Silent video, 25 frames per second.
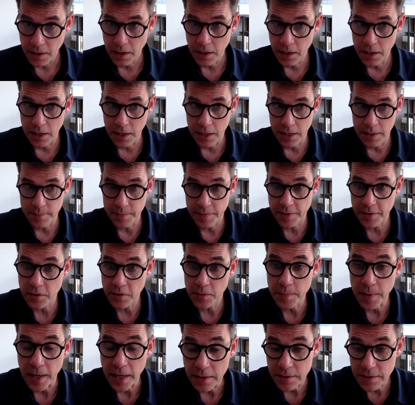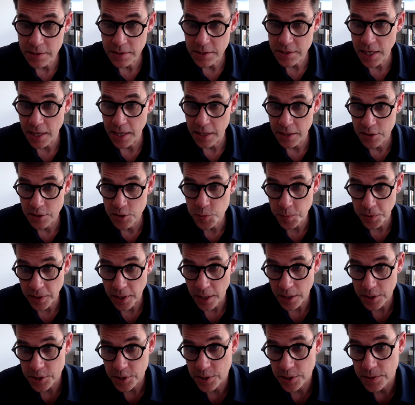their main stage
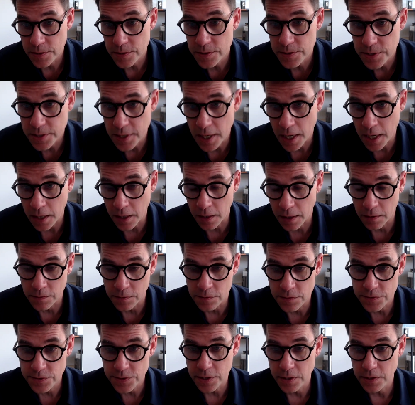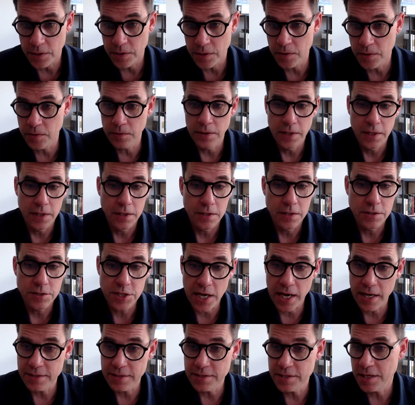productions. And so
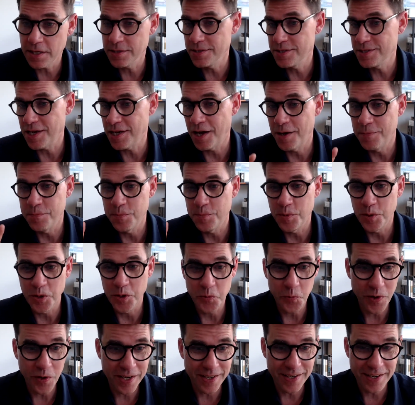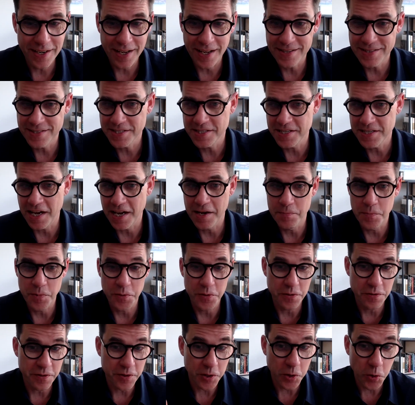jazz ensemble, wind
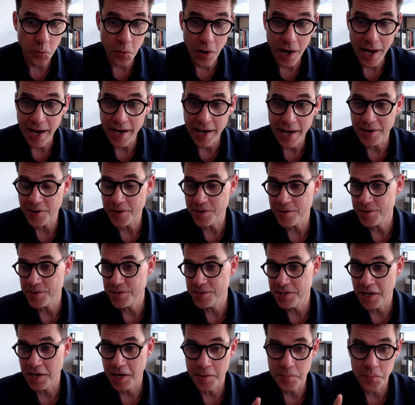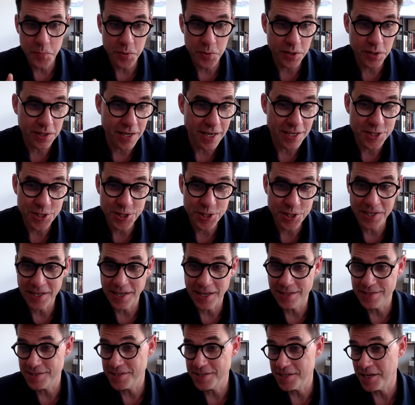ensemble, the choirs, percussion
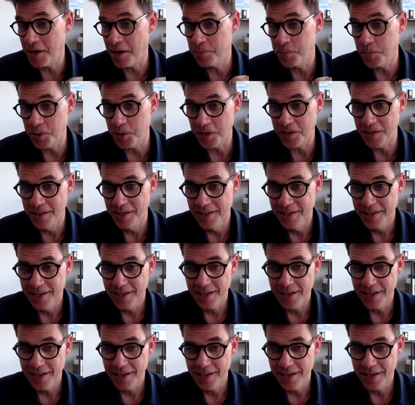ensemble,